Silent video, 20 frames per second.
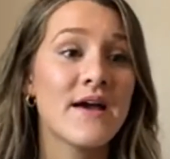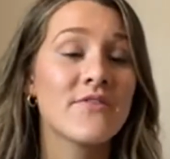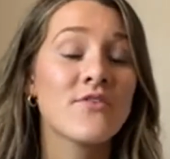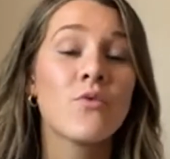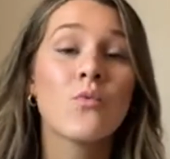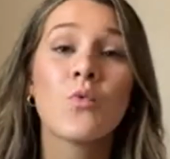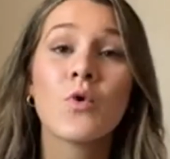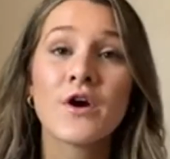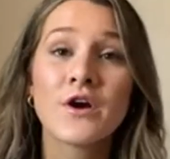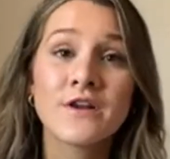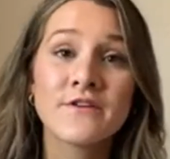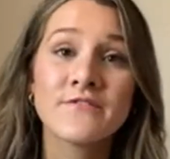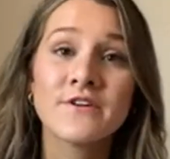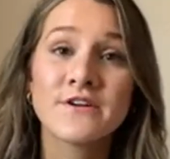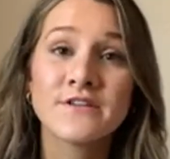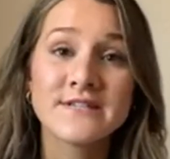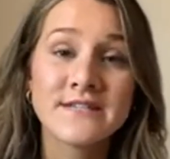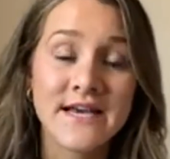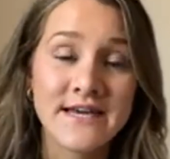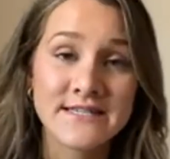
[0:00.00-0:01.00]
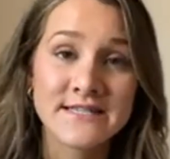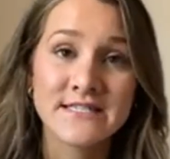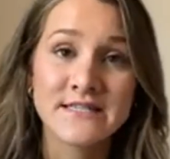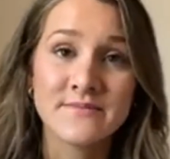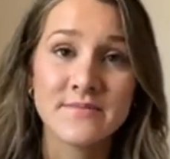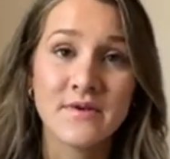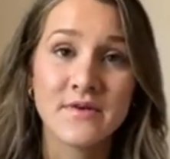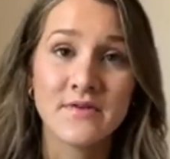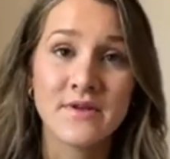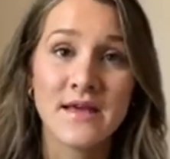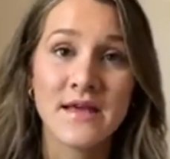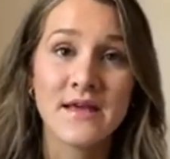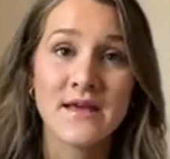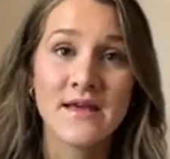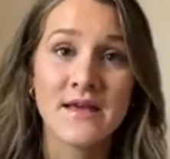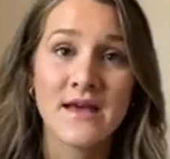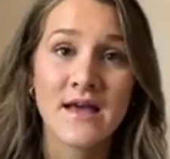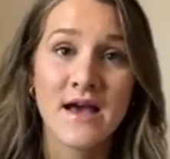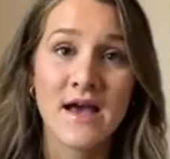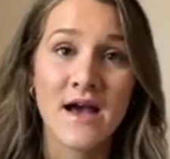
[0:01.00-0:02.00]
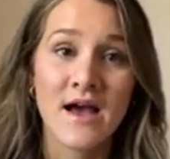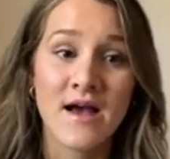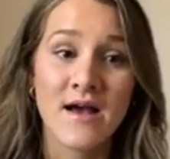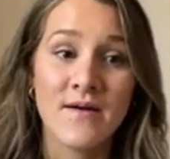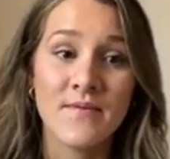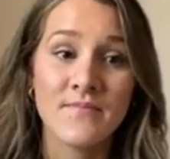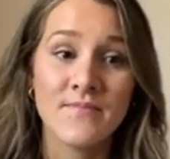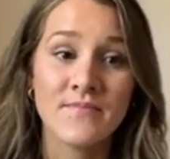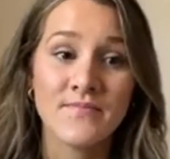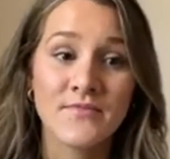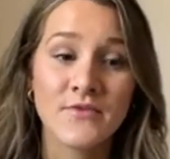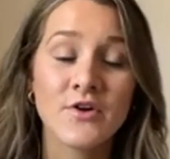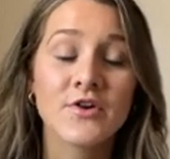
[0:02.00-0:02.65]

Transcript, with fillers: word of your testimony, or